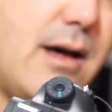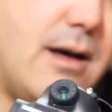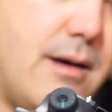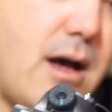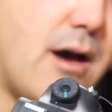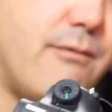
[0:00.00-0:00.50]

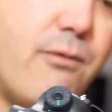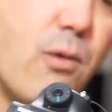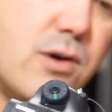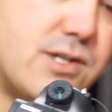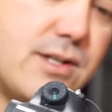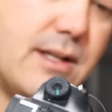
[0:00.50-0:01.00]
Uh,
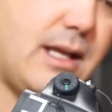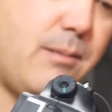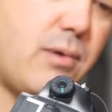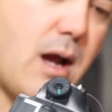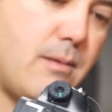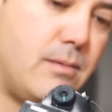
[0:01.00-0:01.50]

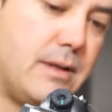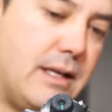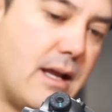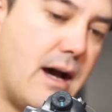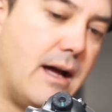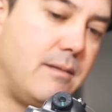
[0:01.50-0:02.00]
unfortunately,
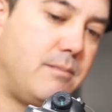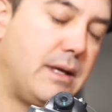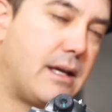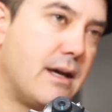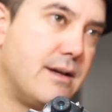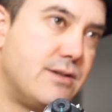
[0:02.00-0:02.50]
probably
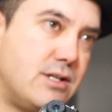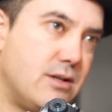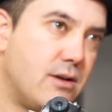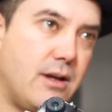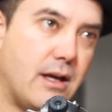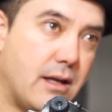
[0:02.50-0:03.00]
not,
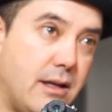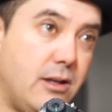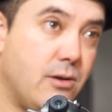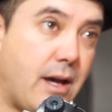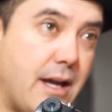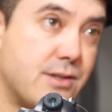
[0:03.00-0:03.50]
because you,
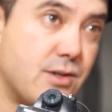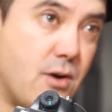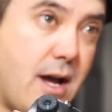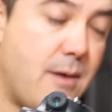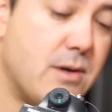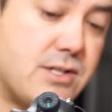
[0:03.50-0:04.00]
get, you guys
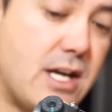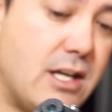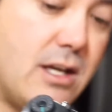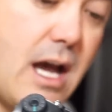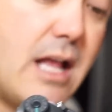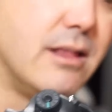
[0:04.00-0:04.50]
know how much
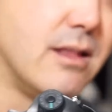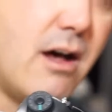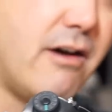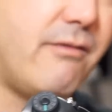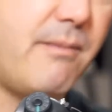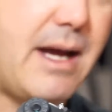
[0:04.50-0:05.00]
I, I
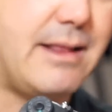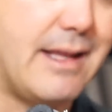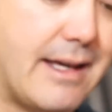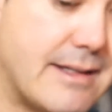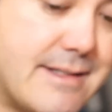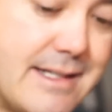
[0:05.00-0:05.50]
love my
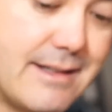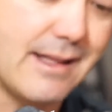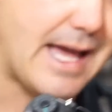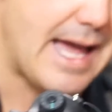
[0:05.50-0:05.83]
legacy